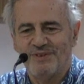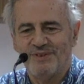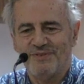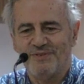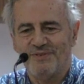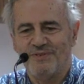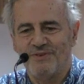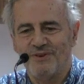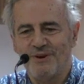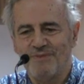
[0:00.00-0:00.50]

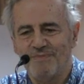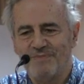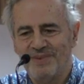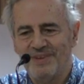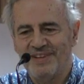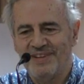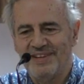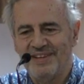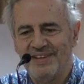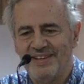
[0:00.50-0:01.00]
from
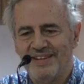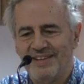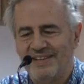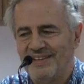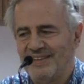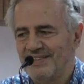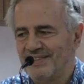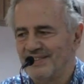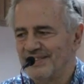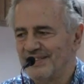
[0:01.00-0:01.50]

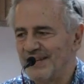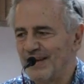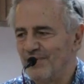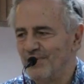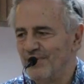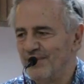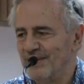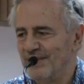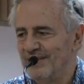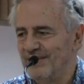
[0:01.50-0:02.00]

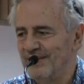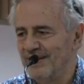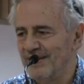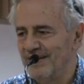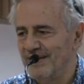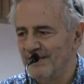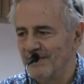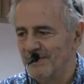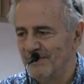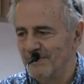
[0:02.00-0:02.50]
South
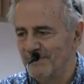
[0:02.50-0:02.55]
India